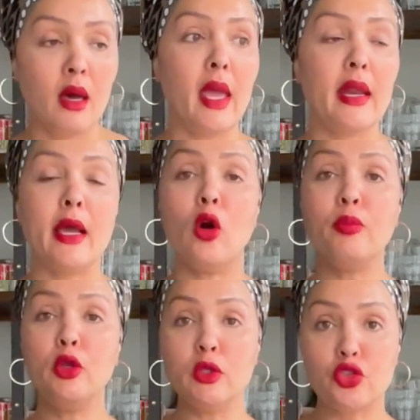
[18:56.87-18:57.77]
And I hope
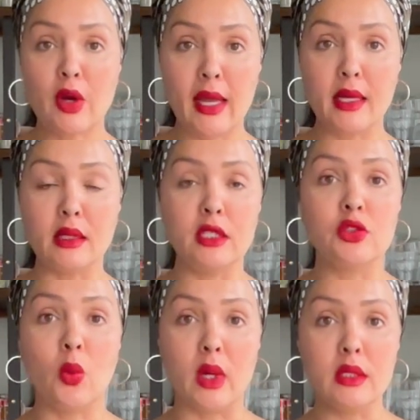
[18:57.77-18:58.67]
you would try it at least
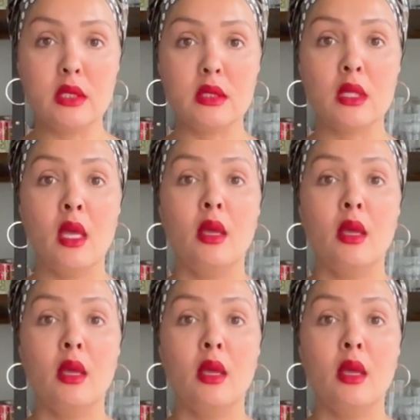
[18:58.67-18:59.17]
once